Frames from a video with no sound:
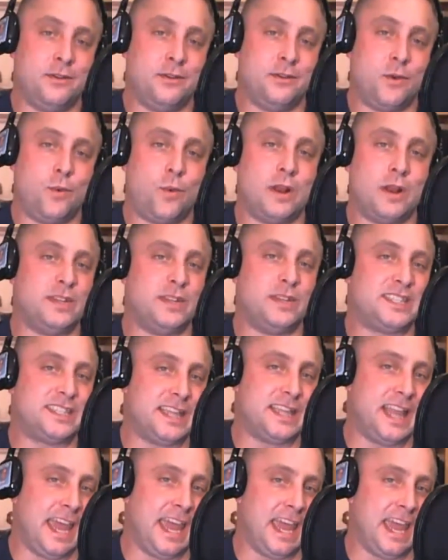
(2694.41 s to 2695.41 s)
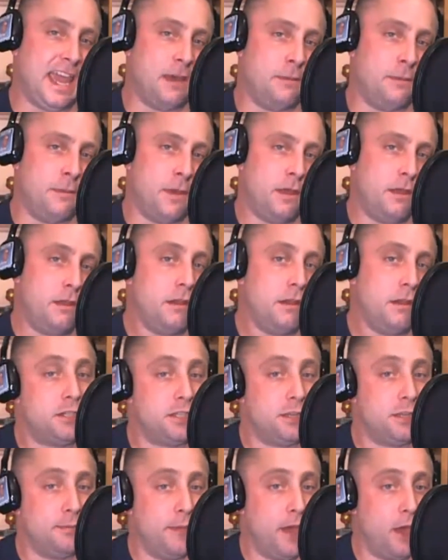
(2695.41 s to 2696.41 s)
Why don't we slam
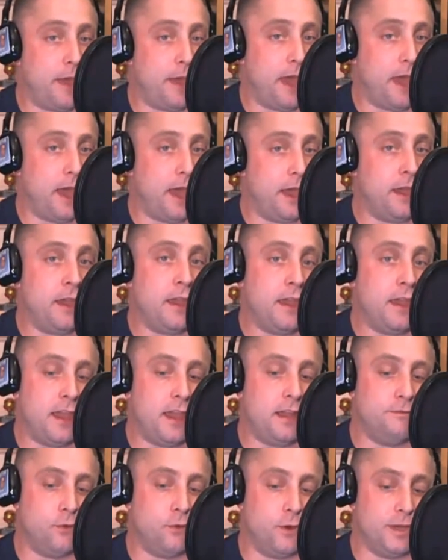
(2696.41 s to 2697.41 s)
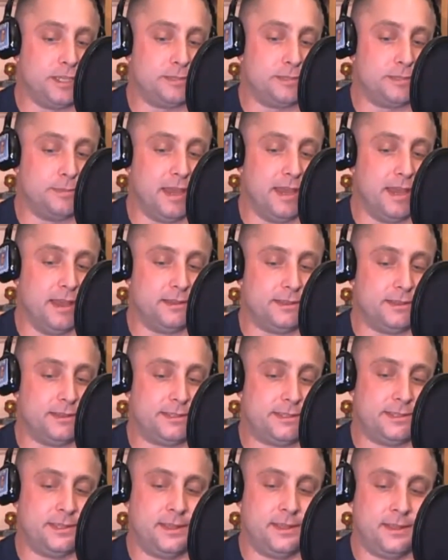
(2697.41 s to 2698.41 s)
into the mailbag and
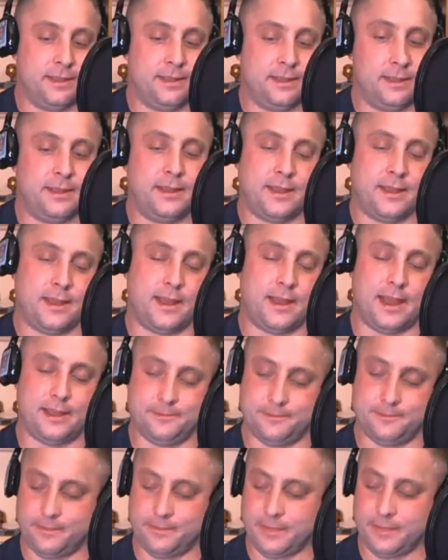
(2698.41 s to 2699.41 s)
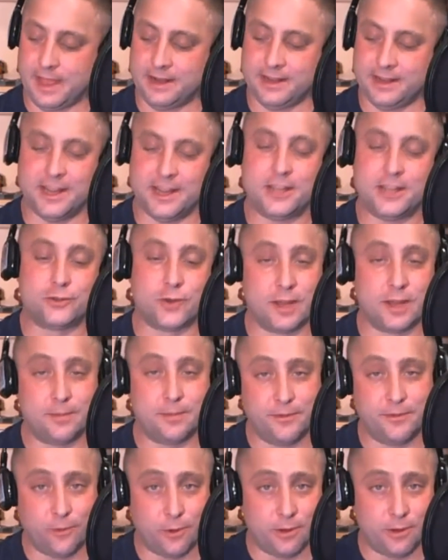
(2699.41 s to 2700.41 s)
voicemails? All right. I need a drink
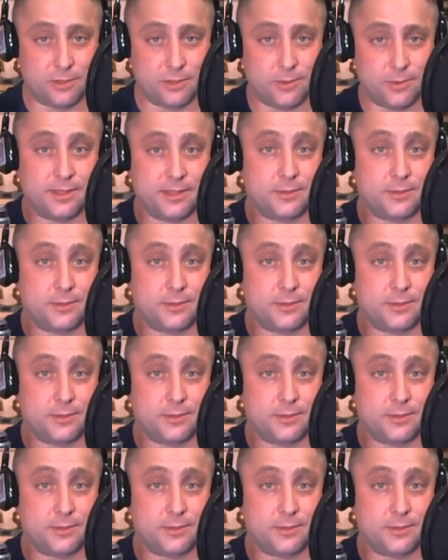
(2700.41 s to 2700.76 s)
before this one.